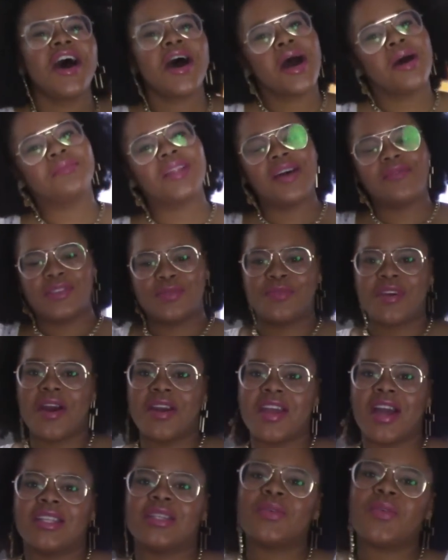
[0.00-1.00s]
I'm Lavish
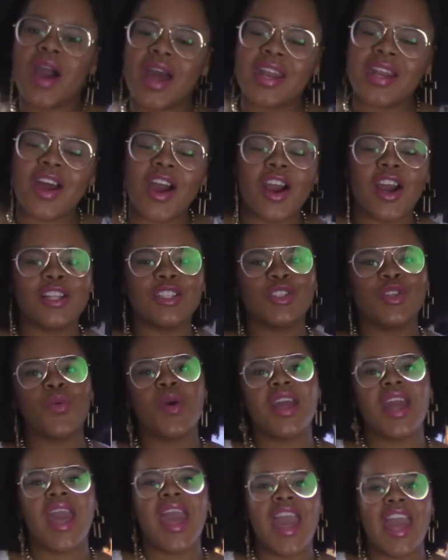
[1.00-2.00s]
Brown, y'all. Daquan and I are
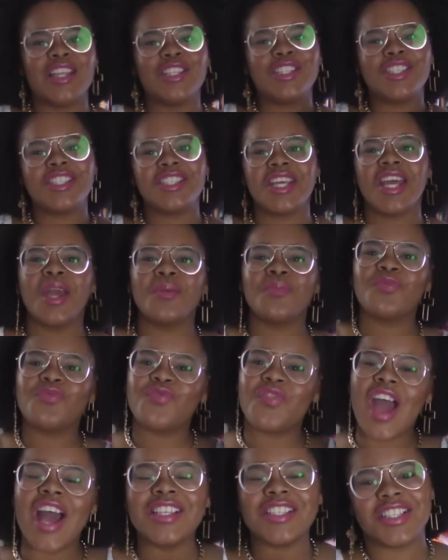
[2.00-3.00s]
doing a cheap
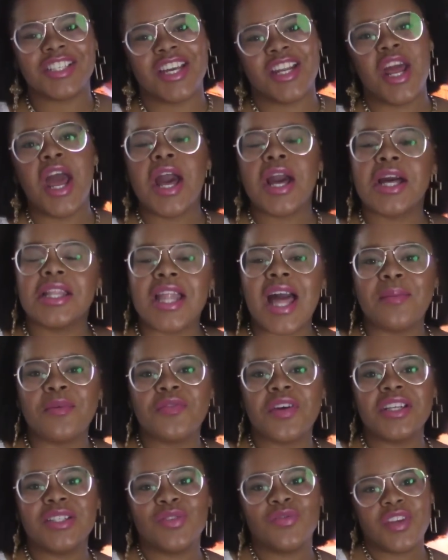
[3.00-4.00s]
fashion
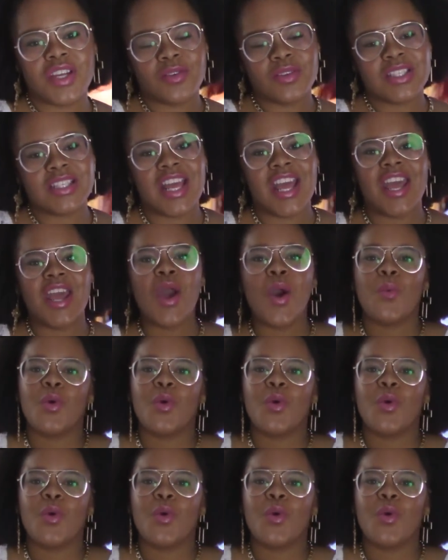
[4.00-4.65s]
collaboration video today.